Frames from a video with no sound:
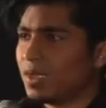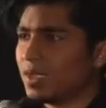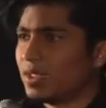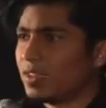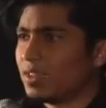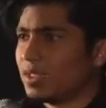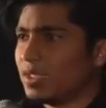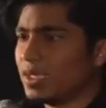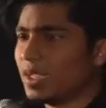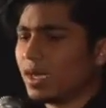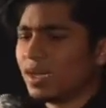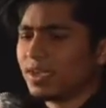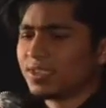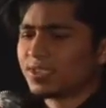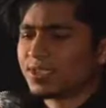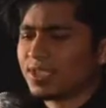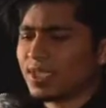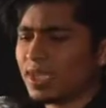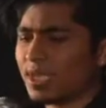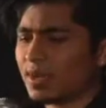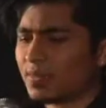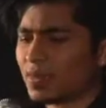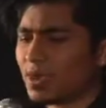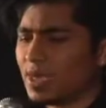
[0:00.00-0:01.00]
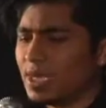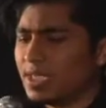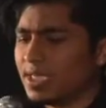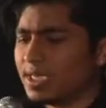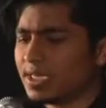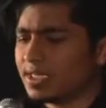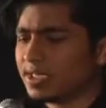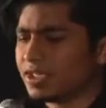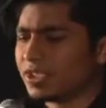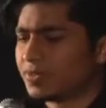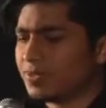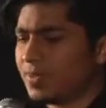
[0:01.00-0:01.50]
The last thing I'm really
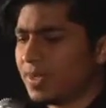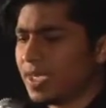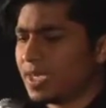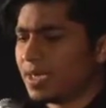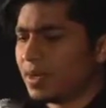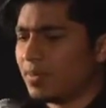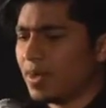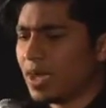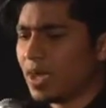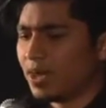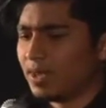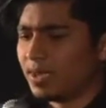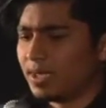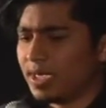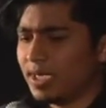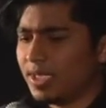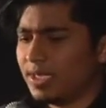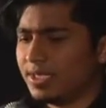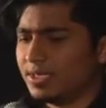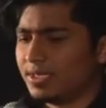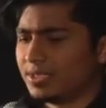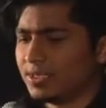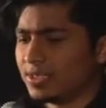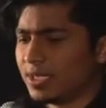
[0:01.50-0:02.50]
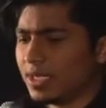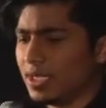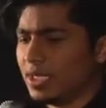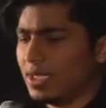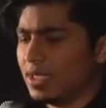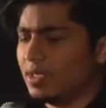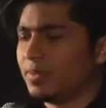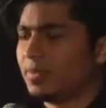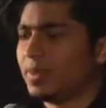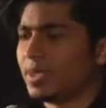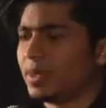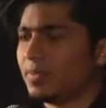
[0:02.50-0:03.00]
going to speak about is a
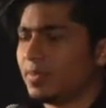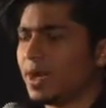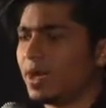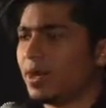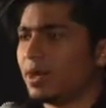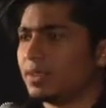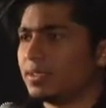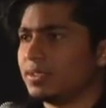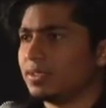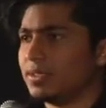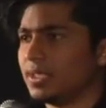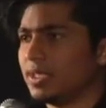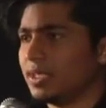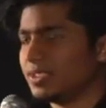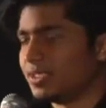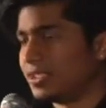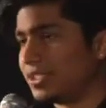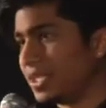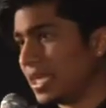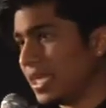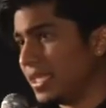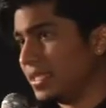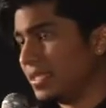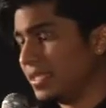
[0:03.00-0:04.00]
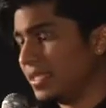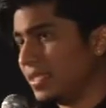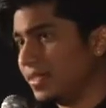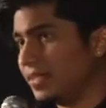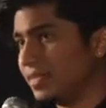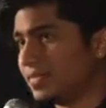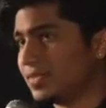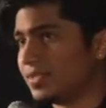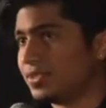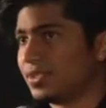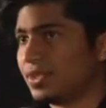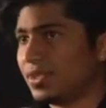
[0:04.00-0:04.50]
little bit about
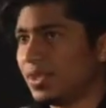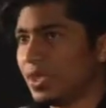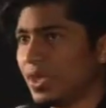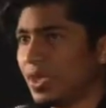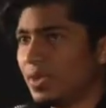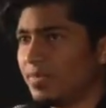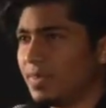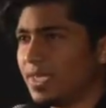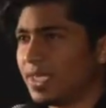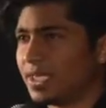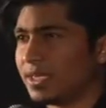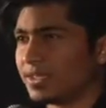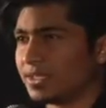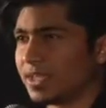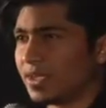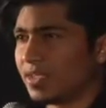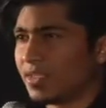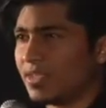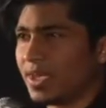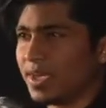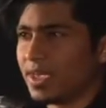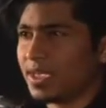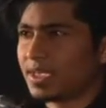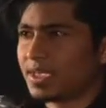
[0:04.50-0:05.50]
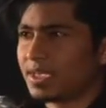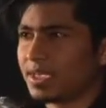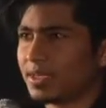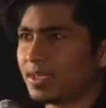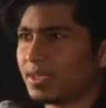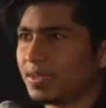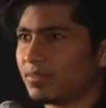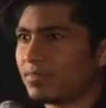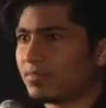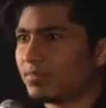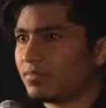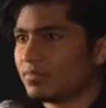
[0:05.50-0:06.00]
incentives, because I think,
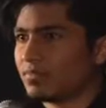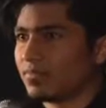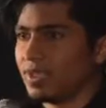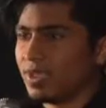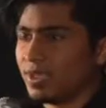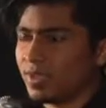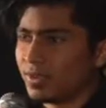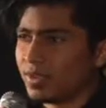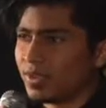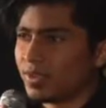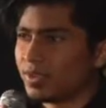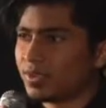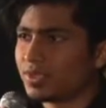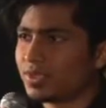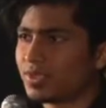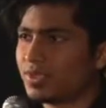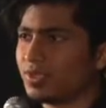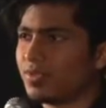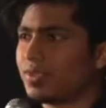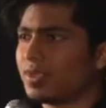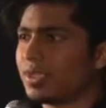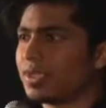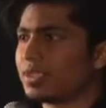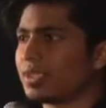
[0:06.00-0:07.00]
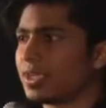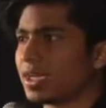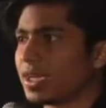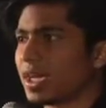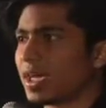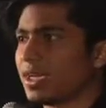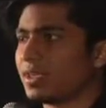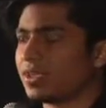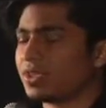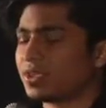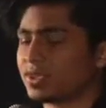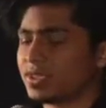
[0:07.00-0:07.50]
you know, those two things are
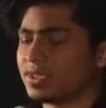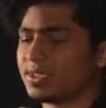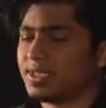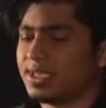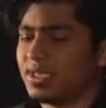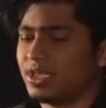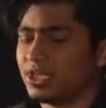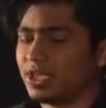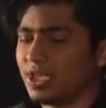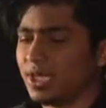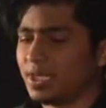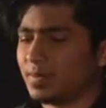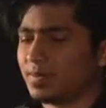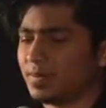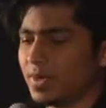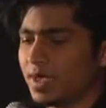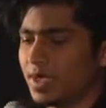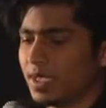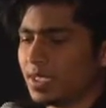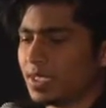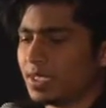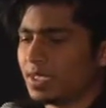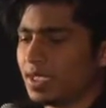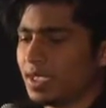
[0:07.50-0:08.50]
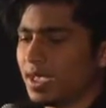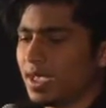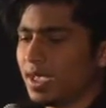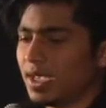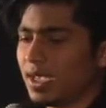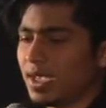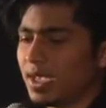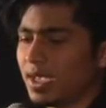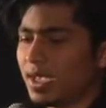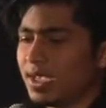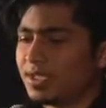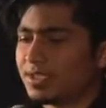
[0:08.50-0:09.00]
kind of strategic, but
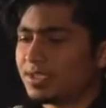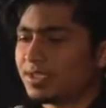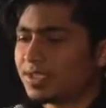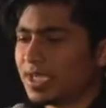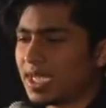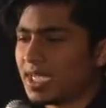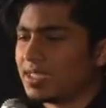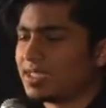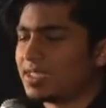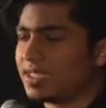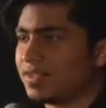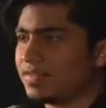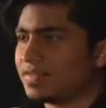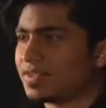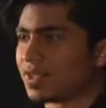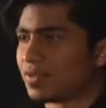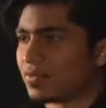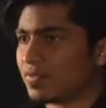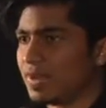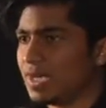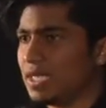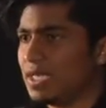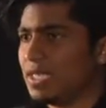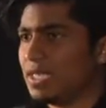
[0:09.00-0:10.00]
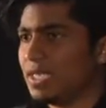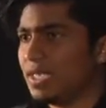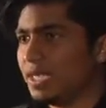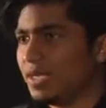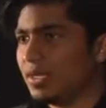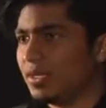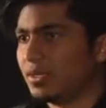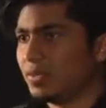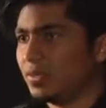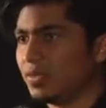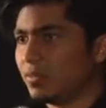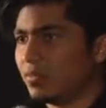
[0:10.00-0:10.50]
incentives are
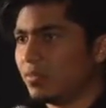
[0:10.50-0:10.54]
really